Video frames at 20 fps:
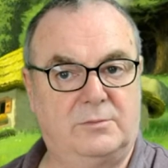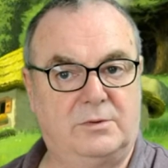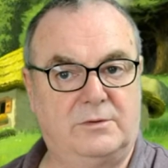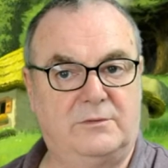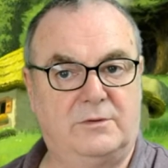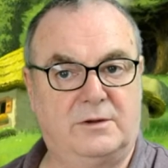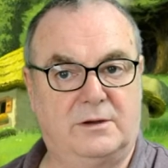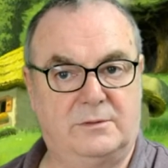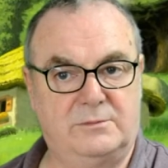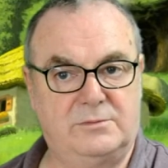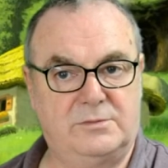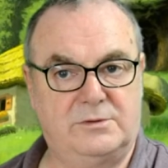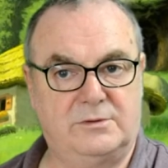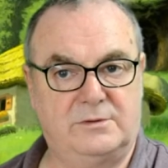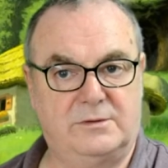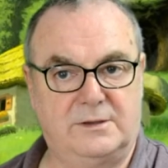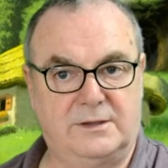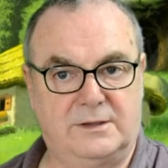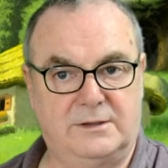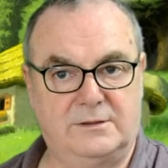and we've come
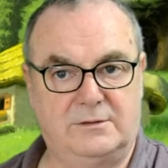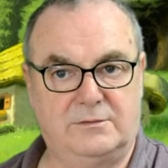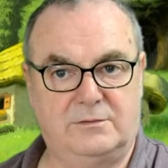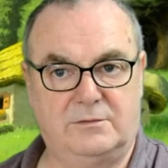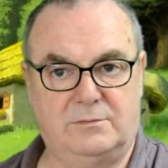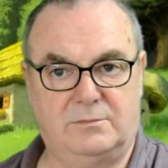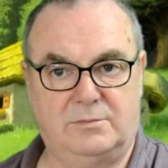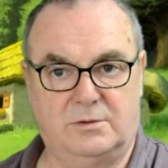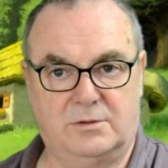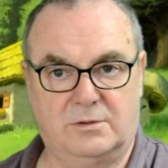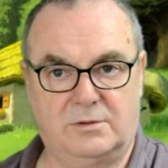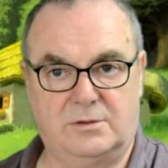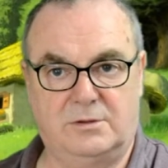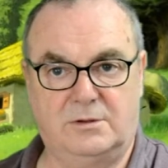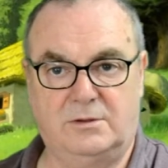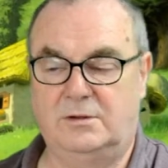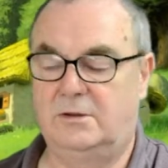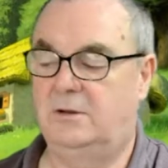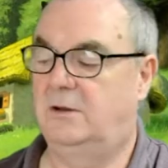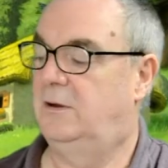to the end of the
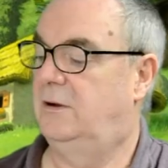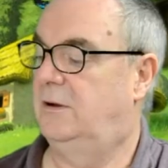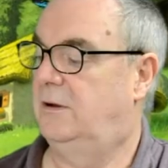book.